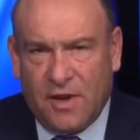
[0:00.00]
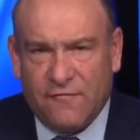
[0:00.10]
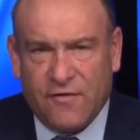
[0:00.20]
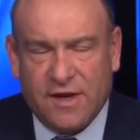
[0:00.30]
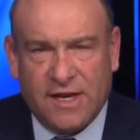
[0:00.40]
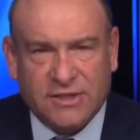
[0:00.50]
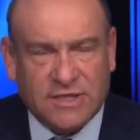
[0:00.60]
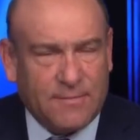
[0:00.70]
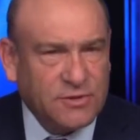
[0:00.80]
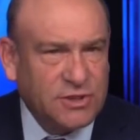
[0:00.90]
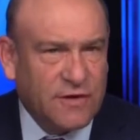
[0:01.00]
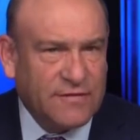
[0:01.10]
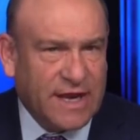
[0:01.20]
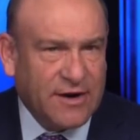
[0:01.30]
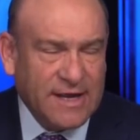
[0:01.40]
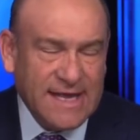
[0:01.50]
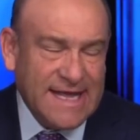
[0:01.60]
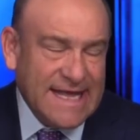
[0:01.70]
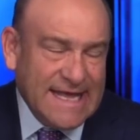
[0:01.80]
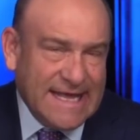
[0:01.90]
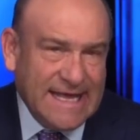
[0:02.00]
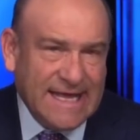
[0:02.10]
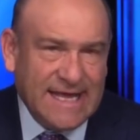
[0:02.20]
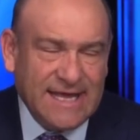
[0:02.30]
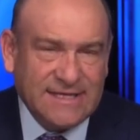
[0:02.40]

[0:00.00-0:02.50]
our friend Ian Shepperson over there he, he